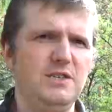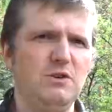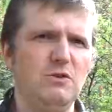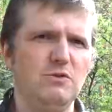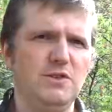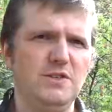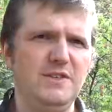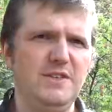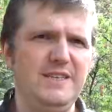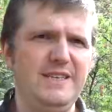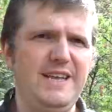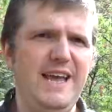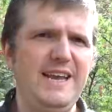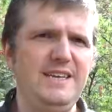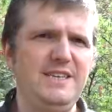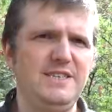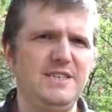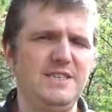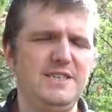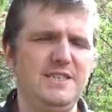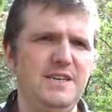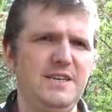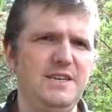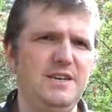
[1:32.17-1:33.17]
it's also the
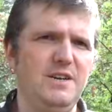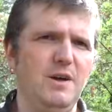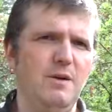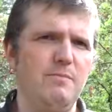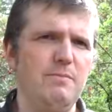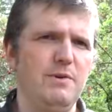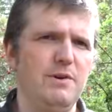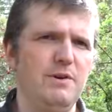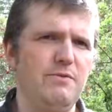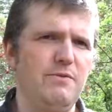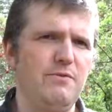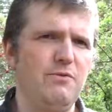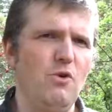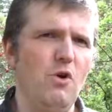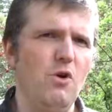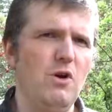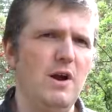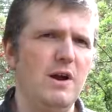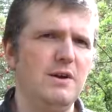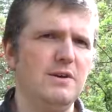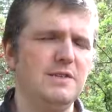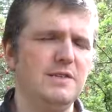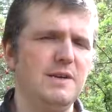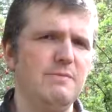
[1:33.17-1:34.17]
density and the number of
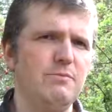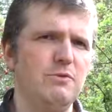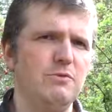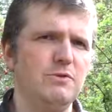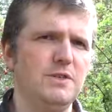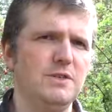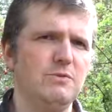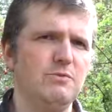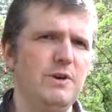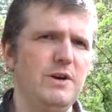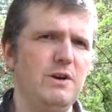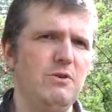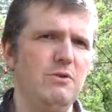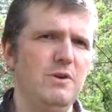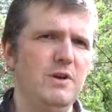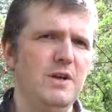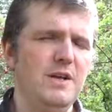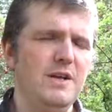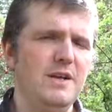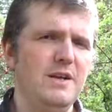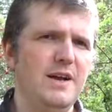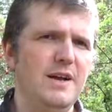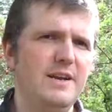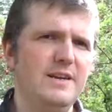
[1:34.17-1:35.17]
rock art symbols as well.
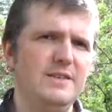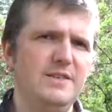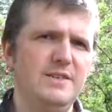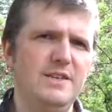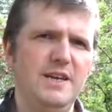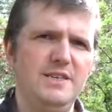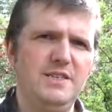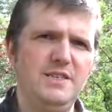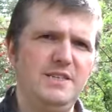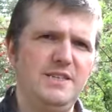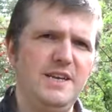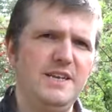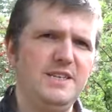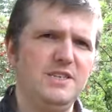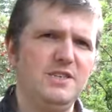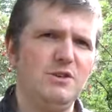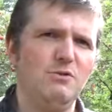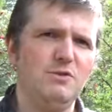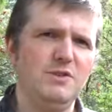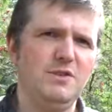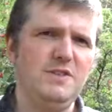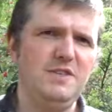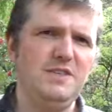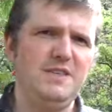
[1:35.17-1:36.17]
And as, as you said, there's
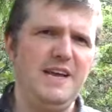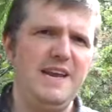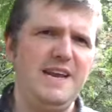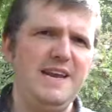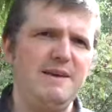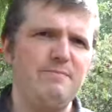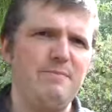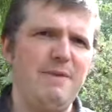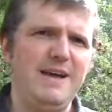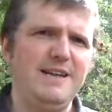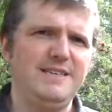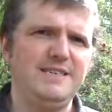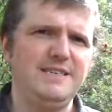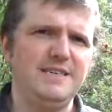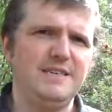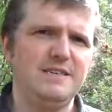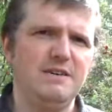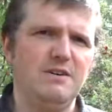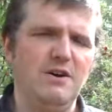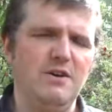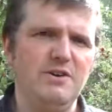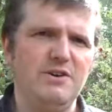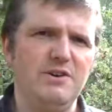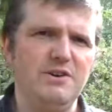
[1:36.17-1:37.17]
also these
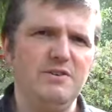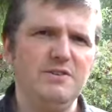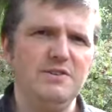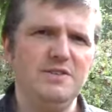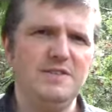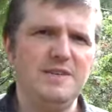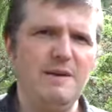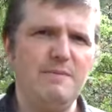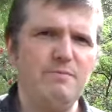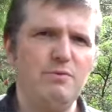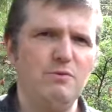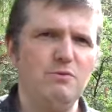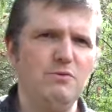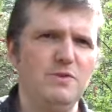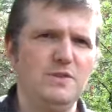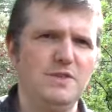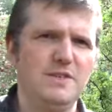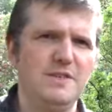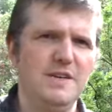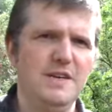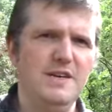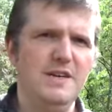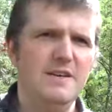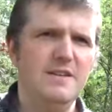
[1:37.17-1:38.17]
enigmatic other
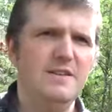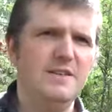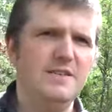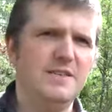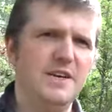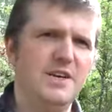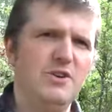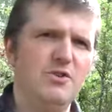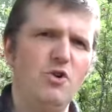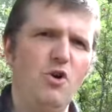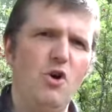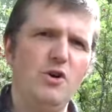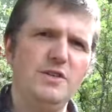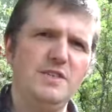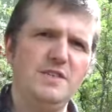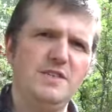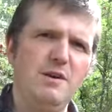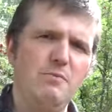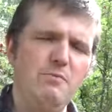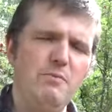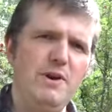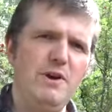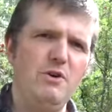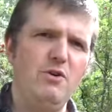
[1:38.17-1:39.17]
symbols. There's a cross
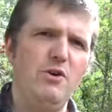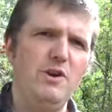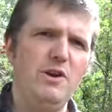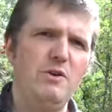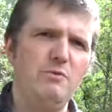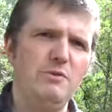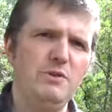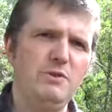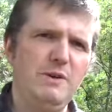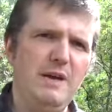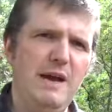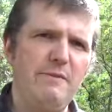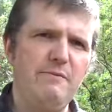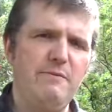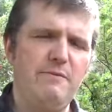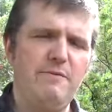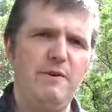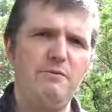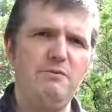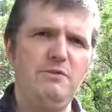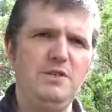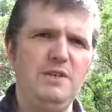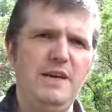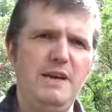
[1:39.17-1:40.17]
somewhere on it which we haven't
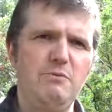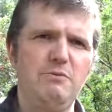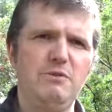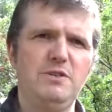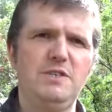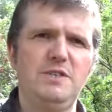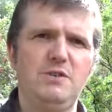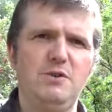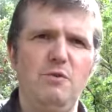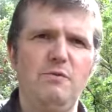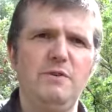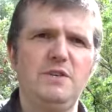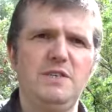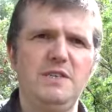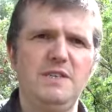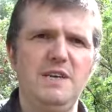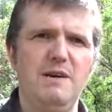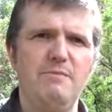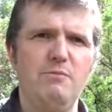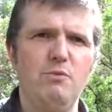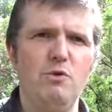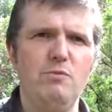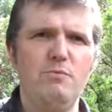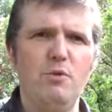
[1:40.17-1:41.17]
found yet, which is obviously
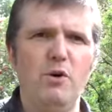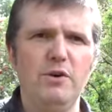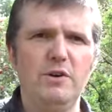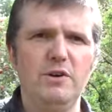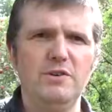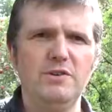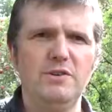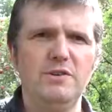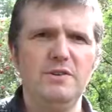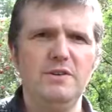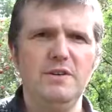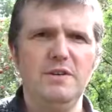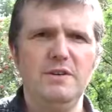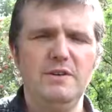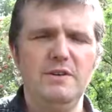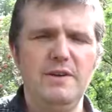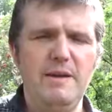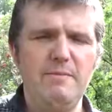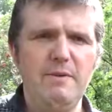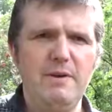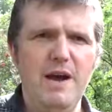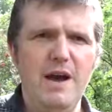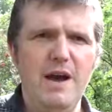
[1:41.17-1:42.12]
a more modern um,